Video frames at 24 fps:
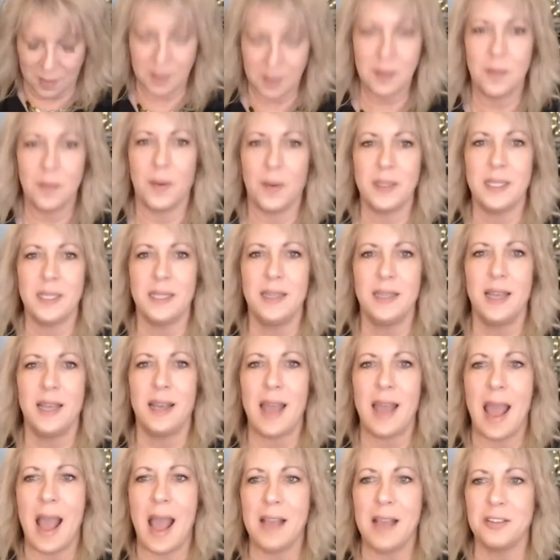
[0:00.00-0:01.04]
What did the
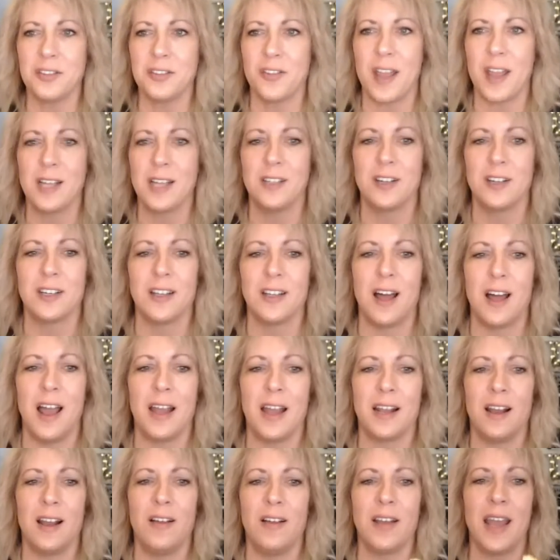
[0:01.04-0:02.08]
ashtray look
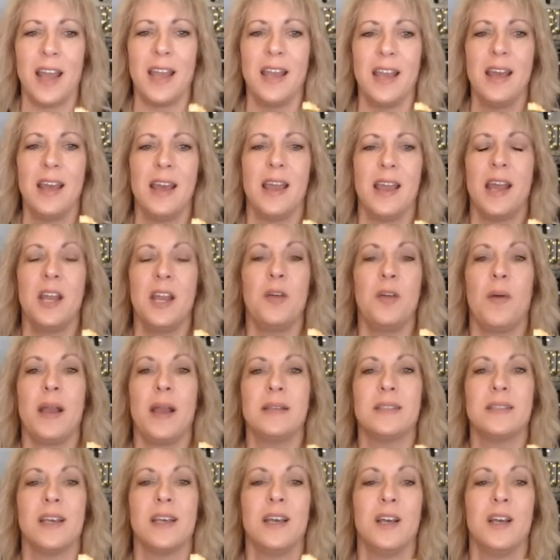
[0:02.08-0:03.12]
like? Okay,
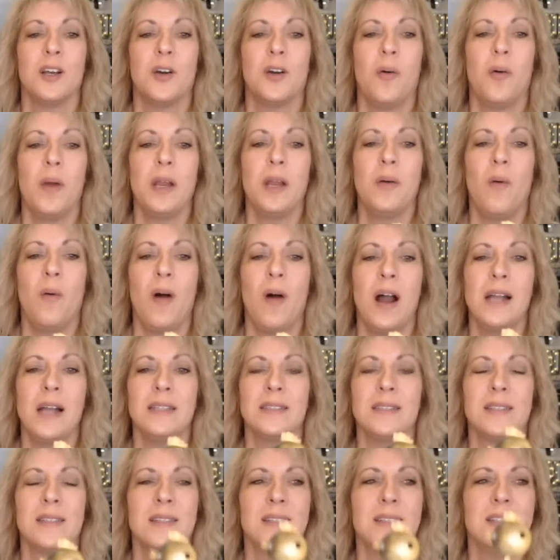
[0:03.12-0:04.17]
anyways, going
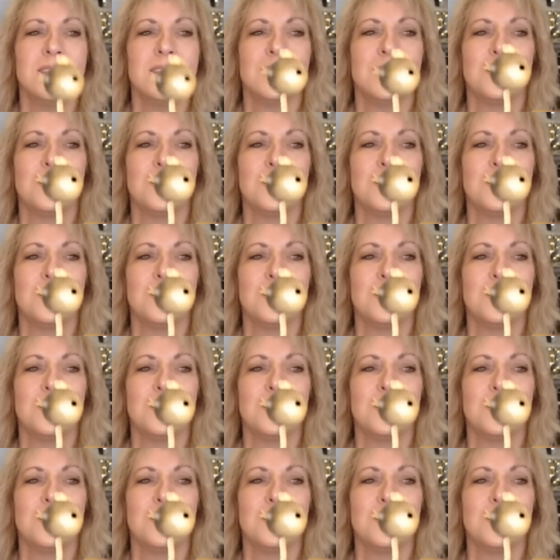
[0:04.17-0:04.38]
once,